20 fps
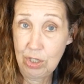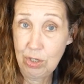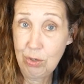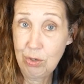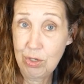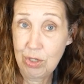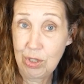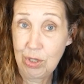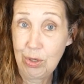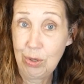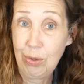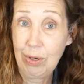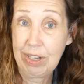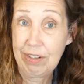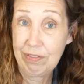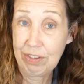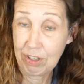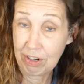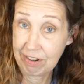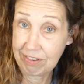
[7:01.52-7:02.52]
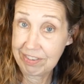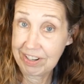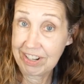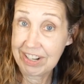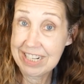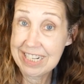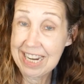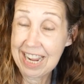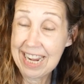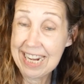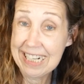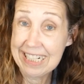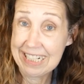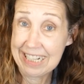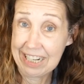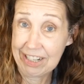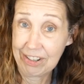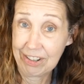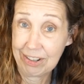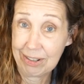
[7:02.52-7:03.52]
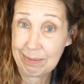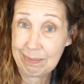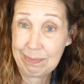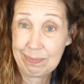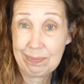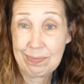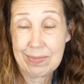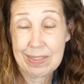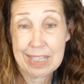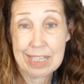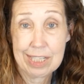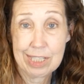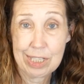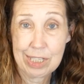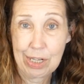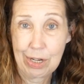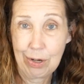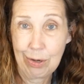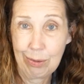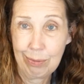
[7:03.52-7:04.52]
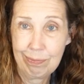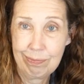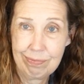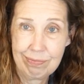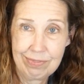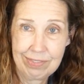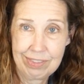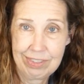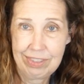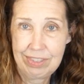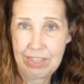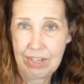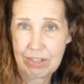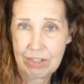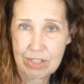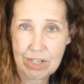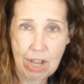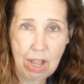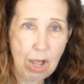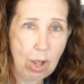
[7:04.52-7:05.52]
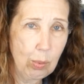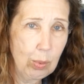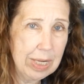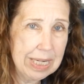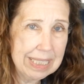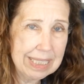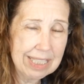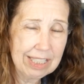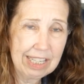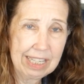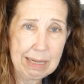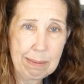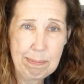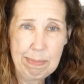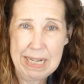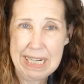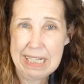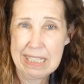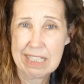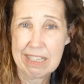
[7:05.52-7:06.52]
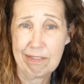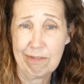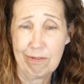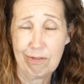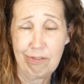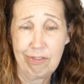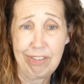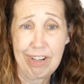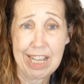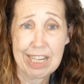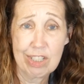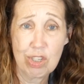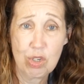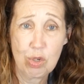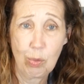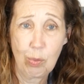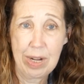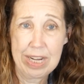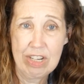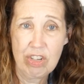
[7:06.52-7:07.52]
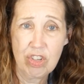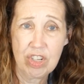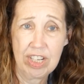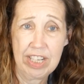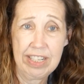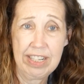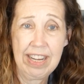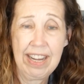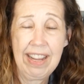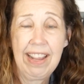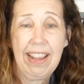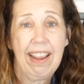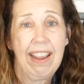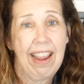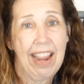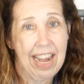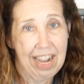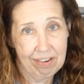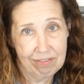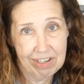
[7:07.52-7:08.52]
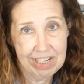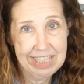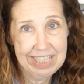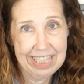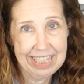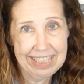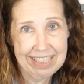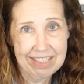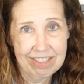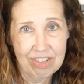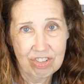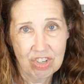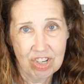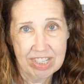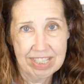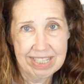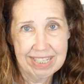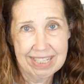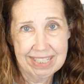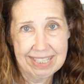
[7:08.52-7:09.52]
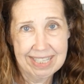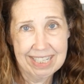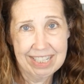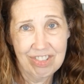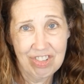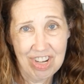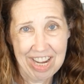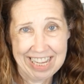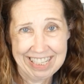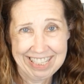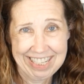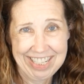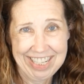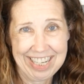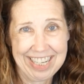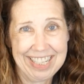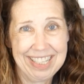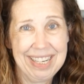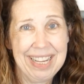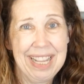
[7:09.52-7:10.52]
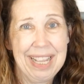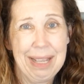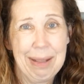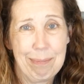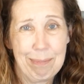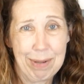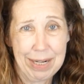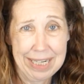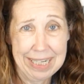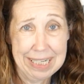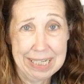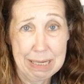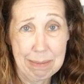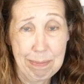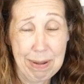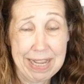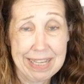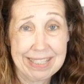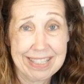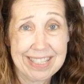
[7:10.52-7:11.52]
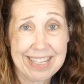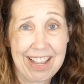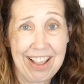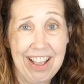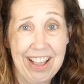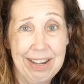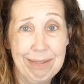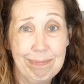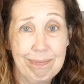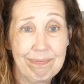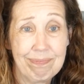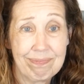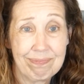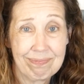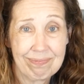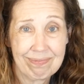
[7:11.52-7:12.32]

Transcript: you do if you're a very tight knitter. So there's always going to be some fluctuation. Everything is just a suggestion, but it depends on